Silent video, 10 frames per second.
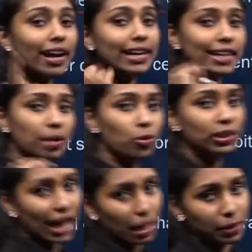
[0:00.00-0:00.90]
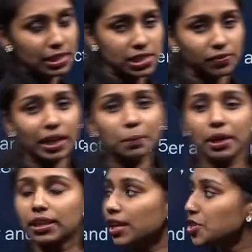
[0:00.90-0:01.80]
idea about the hybridization, we can
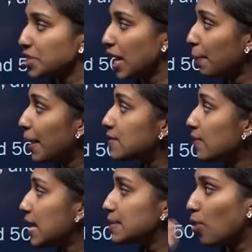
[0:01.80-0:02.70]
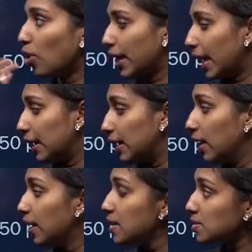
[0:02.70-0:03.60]
predict their shape as well as bond angle.
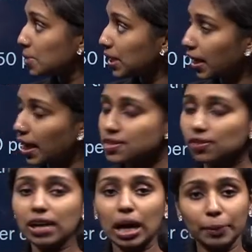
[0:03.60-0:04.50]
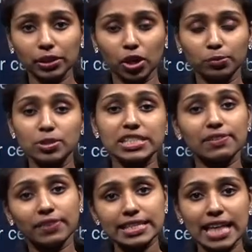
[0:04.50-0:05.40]
So in the case of carbon compounds,
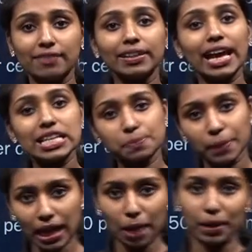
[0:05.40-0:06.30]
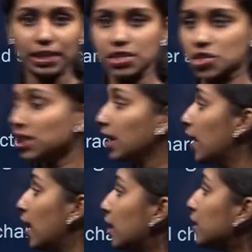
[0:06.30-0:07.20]
if it is having sp hybridization,
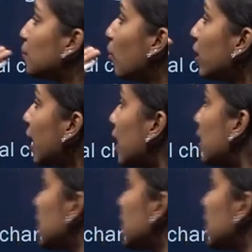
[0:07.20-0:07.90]
their bond angle